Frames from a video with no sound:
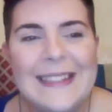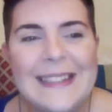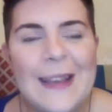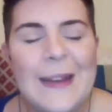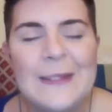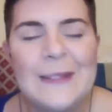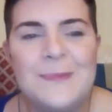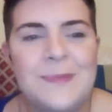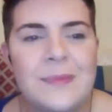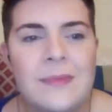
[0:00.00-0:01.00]
So
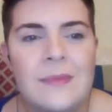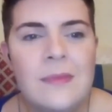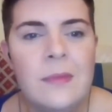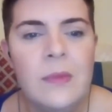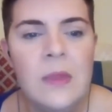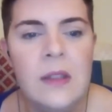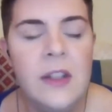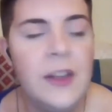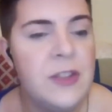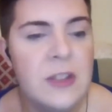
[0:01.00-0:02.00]

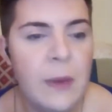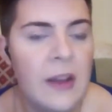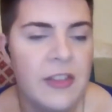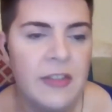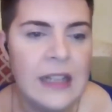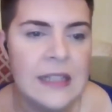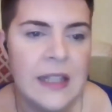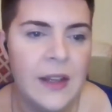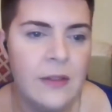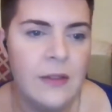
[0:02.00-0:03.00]
despite the fact
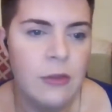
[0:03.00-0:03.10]
that